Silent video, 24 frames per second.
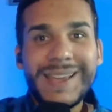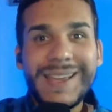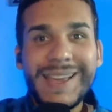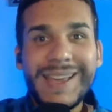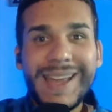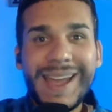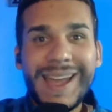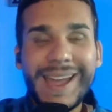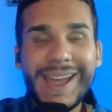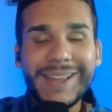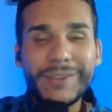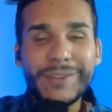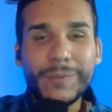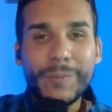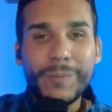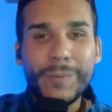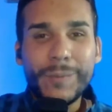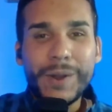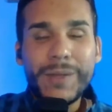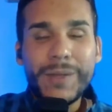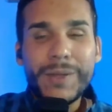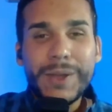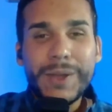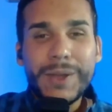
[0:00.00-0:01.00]
And
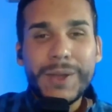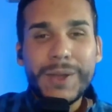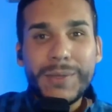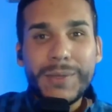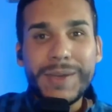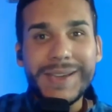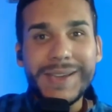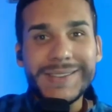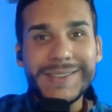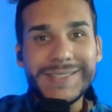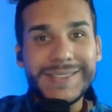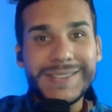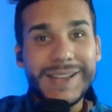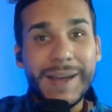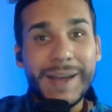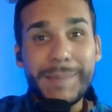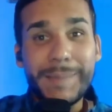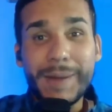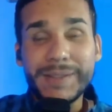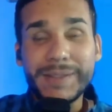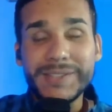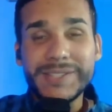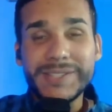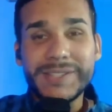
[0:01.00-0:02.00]
one of the other things
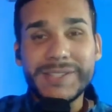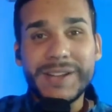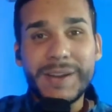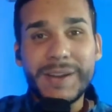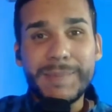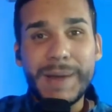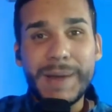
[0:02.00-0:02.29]
about the study